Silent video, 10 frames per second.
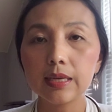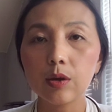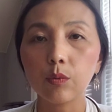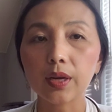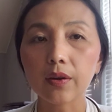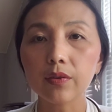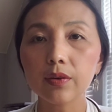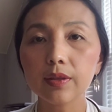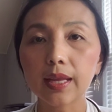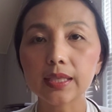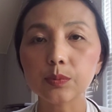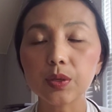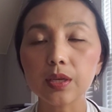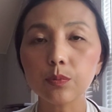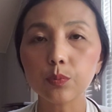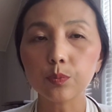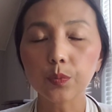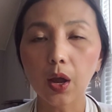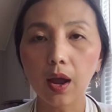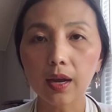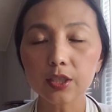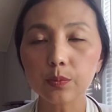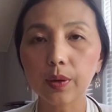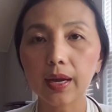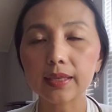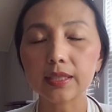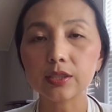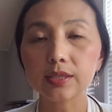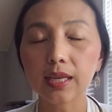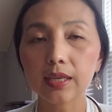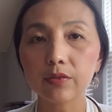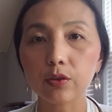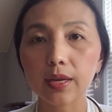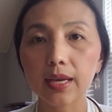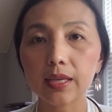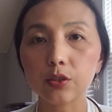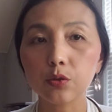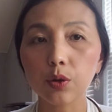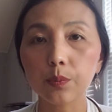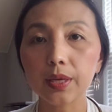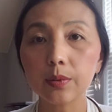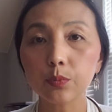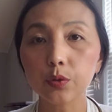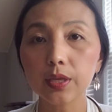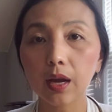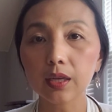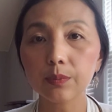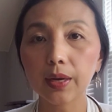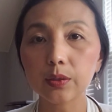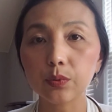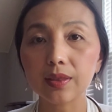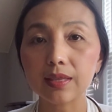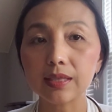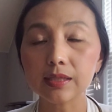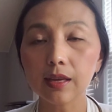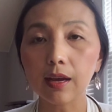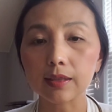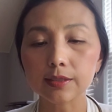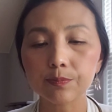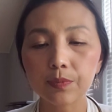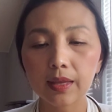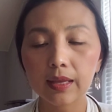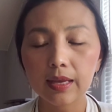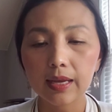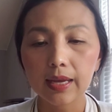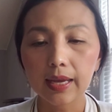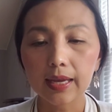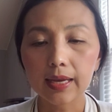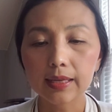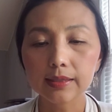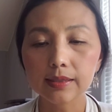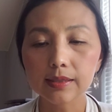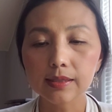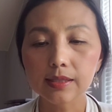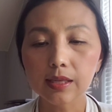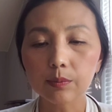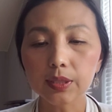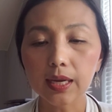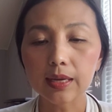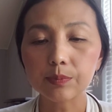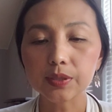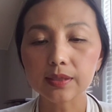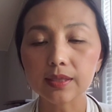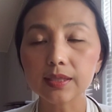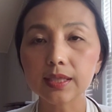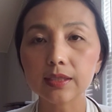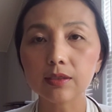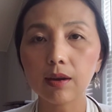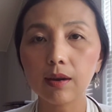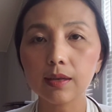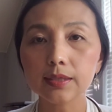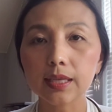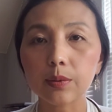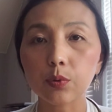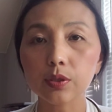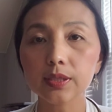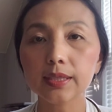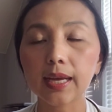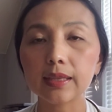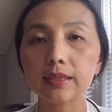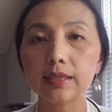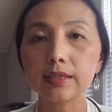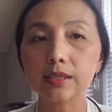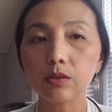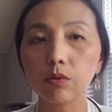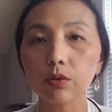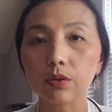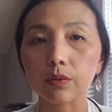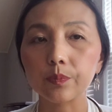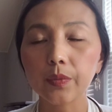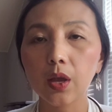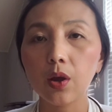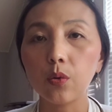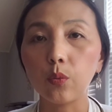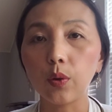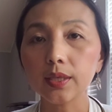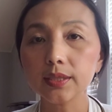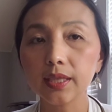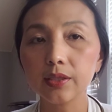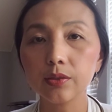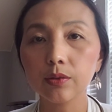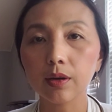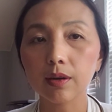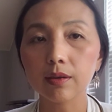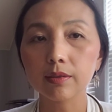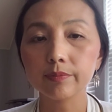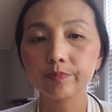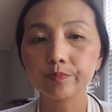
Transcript: whatever that is being occupied inside of your head, you are being preoccupied with these thoughts. And sometimes this can cause a personality disorder. One day you are,